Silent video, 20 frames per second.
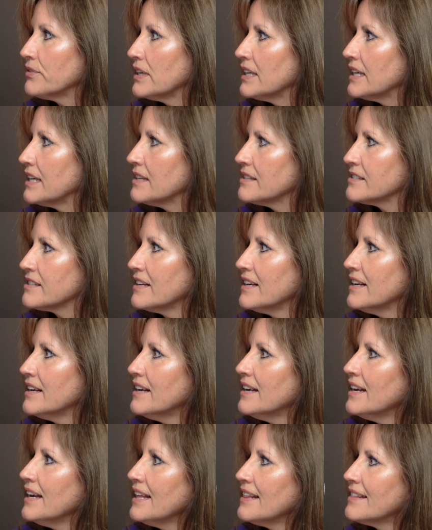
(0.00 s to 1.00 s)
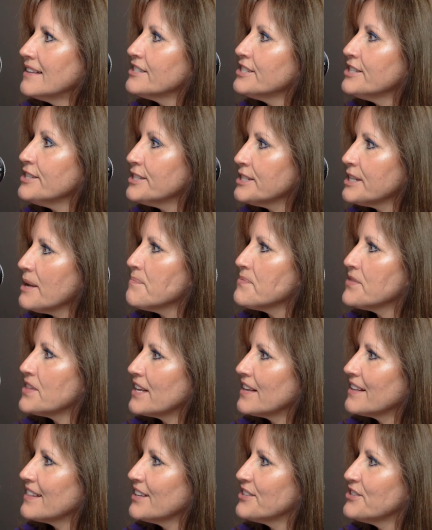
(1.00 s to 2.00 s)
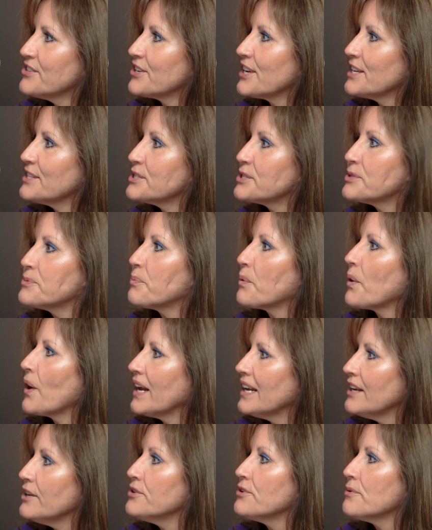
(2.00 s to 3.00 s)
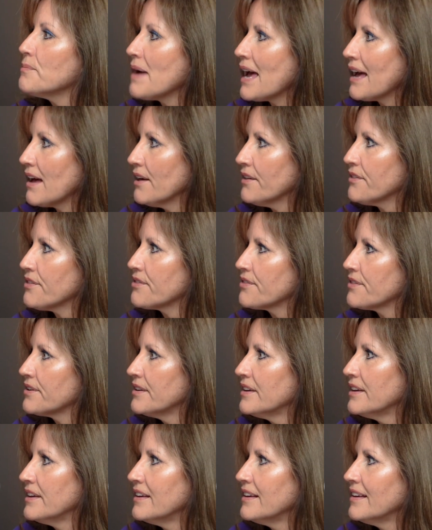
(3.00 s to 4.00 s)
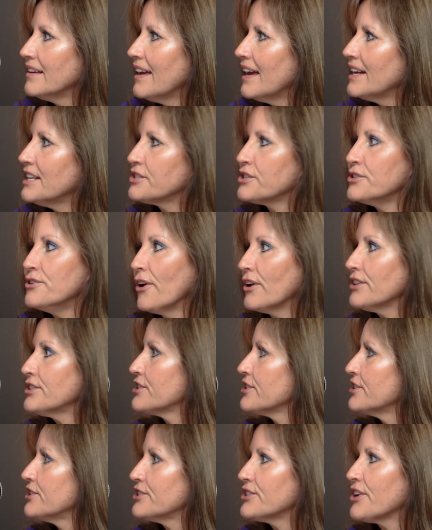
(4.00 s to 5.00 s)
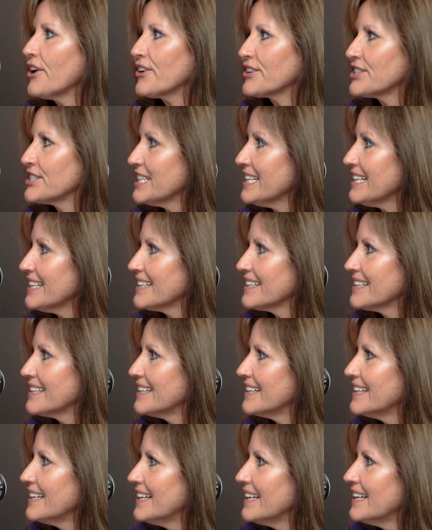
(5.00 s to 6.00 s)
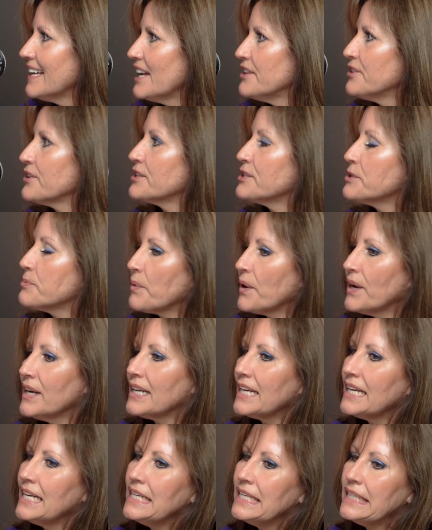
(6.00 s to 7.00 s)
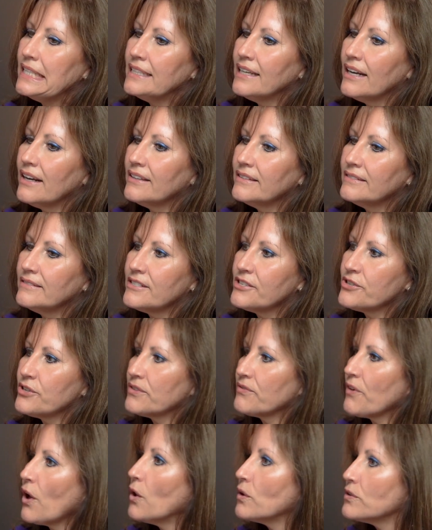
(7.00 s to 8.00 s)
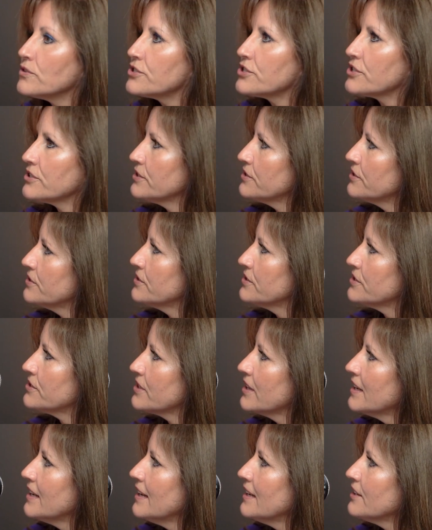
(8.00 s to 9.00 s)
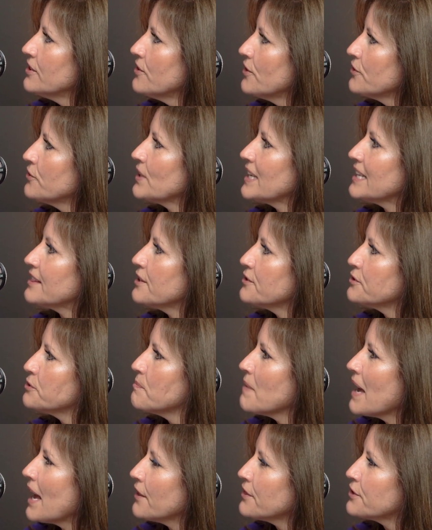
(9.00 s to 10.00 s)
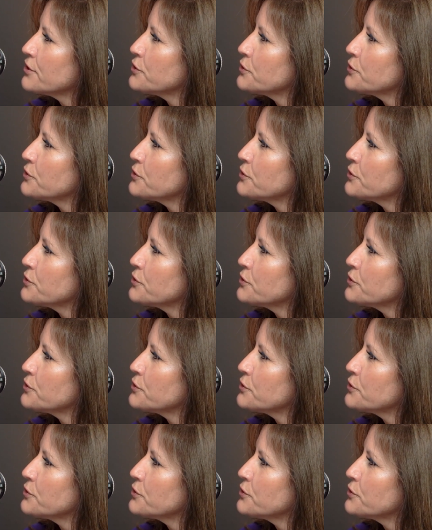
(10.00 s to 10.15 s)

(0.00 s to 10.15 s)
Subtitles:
it is. This is something that you can spray in your mouth, and it's not toxic, and you can spray it in sort of ulcers, you get those mouth sores.